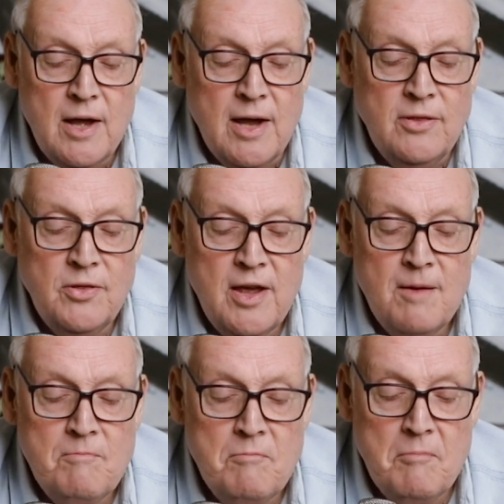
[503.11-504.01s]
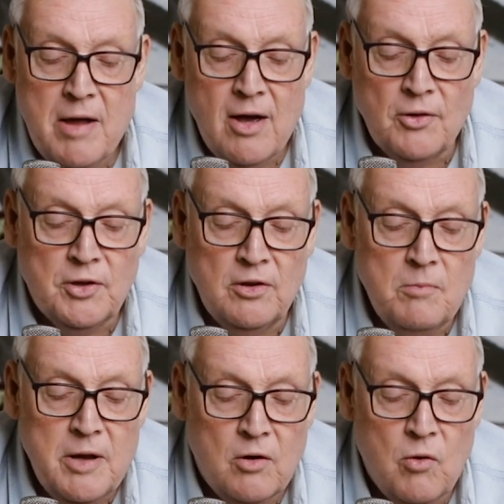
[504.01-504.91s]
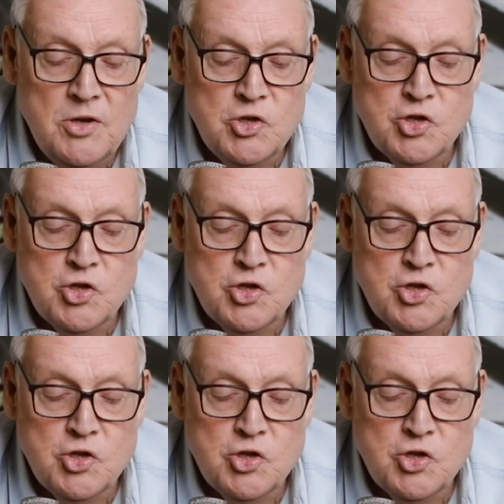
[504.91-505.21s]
in their mouth, and there'll be a great